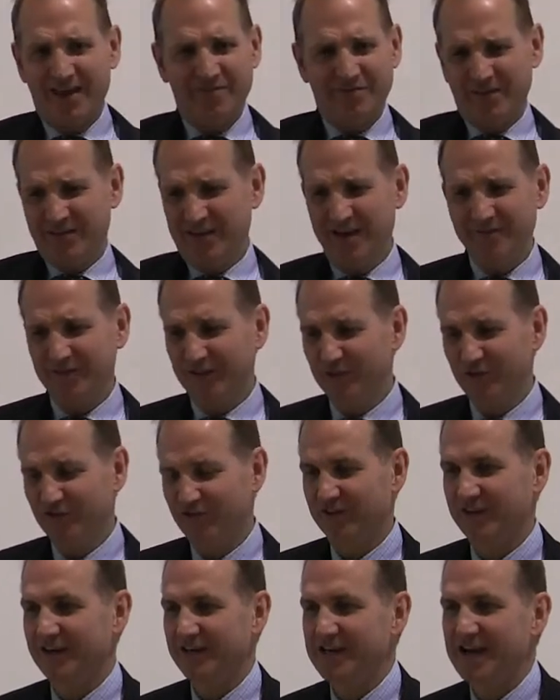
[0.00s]
The
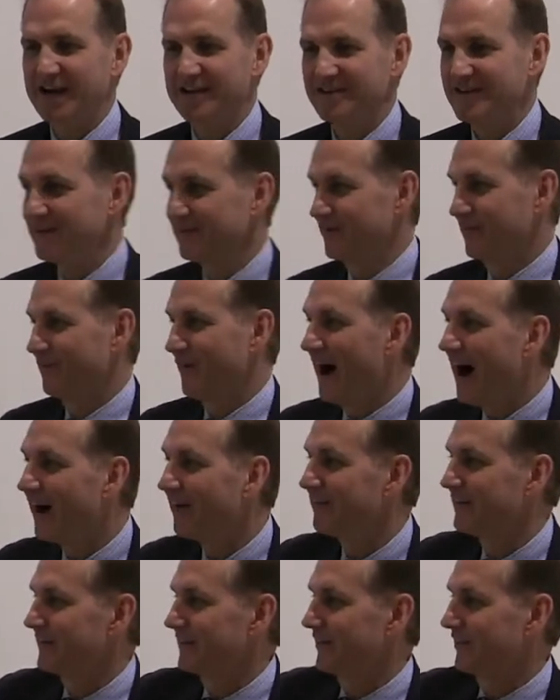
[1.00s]
evolutionary idea of
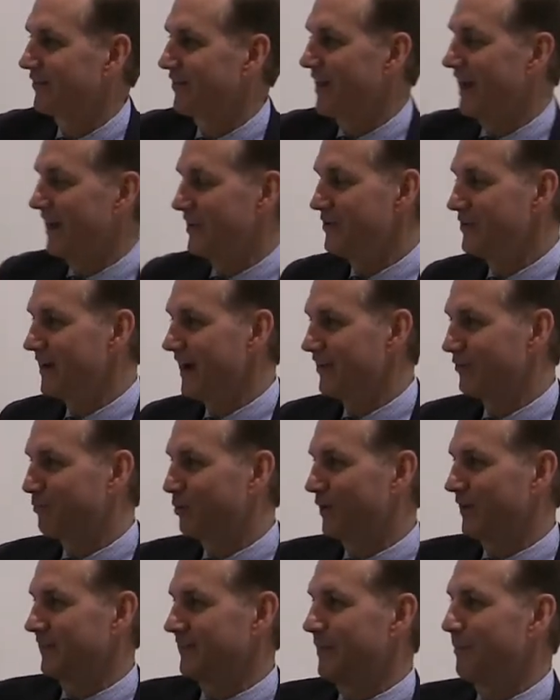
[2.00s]
evolving is that you guys
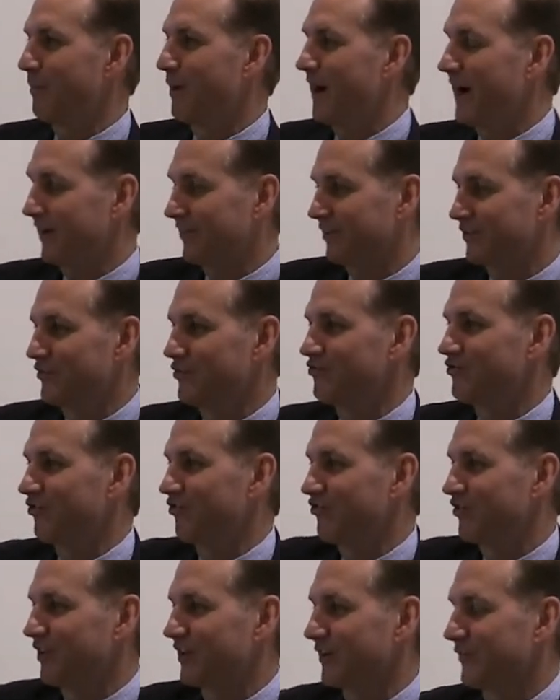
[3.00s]
put it in a box and you
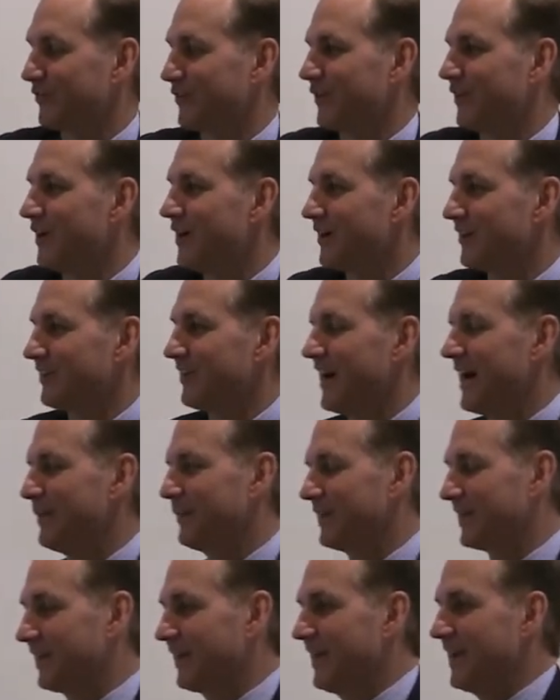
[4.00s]
just shook it for a long time
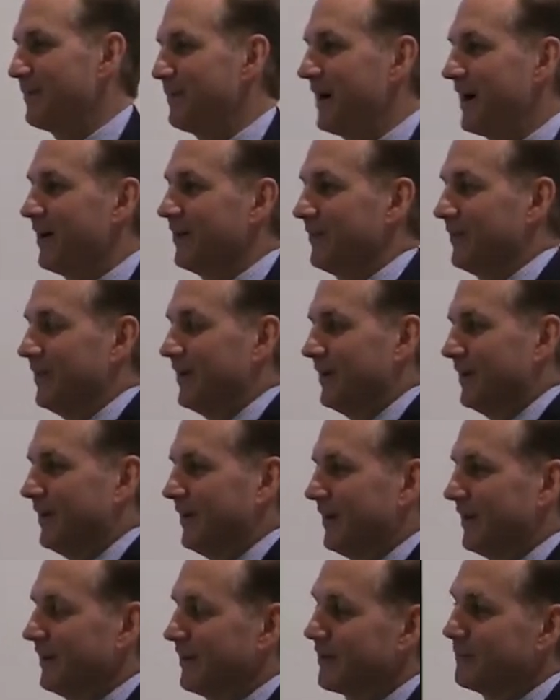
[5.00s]
and it came out
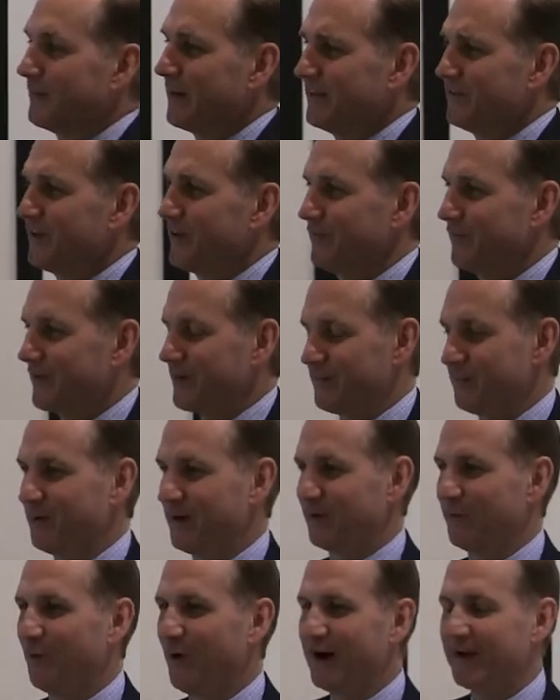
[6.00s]
a little bit different.
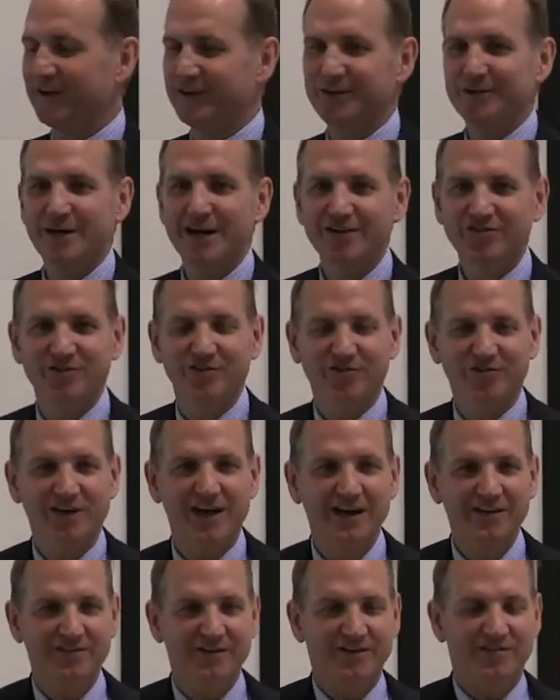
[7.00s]
But why don't you ask your
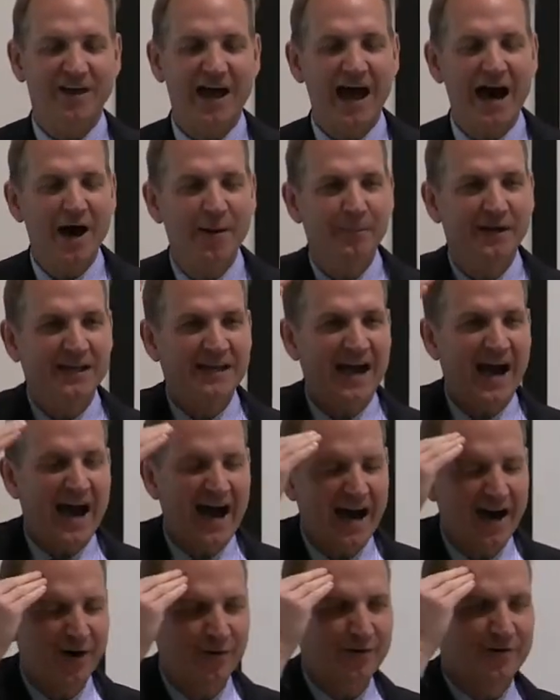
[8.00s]
scientists how many
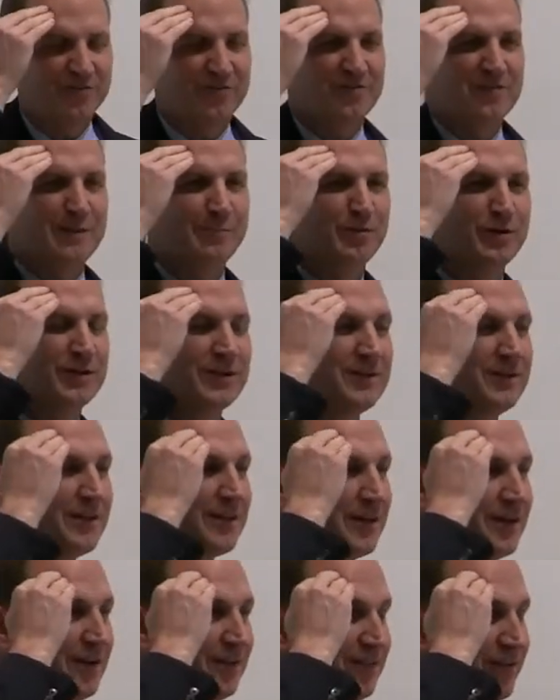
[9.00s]
hours did they put into
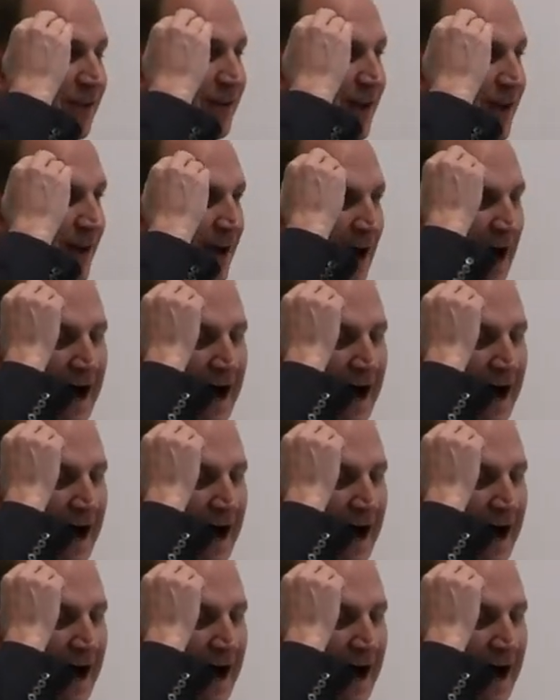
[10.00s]
this?